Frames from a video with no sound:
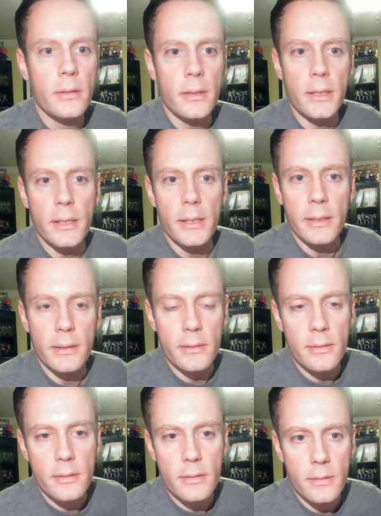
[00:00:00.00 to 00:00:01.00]
And
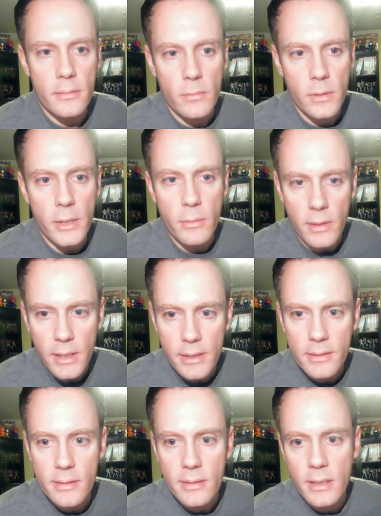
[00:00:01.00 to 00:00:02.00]
Reed
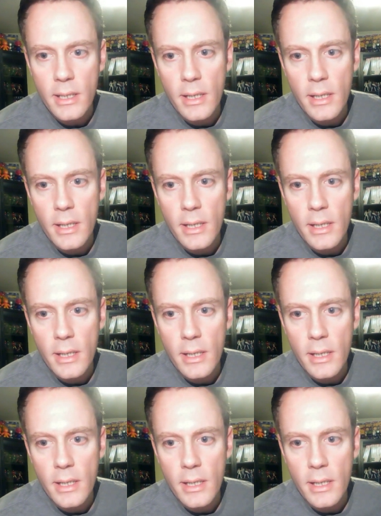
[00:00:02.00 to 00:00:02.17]
relents